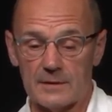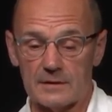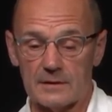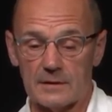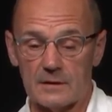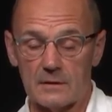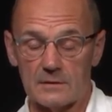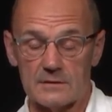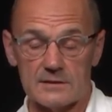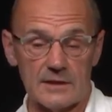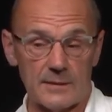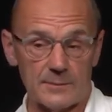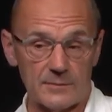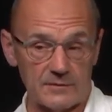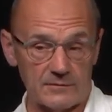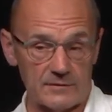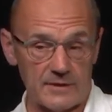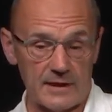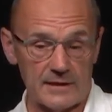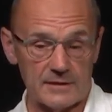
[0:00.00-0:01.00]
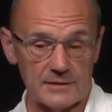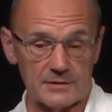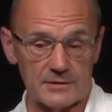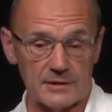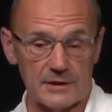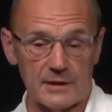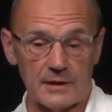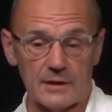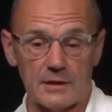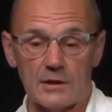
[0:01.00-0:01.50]
the concepts of data
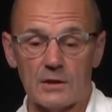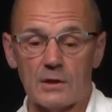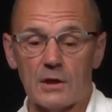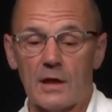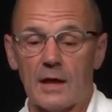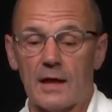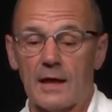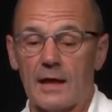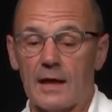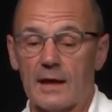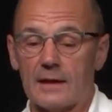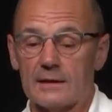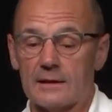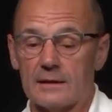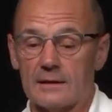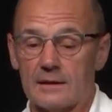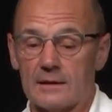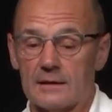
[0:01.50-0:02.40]
share. And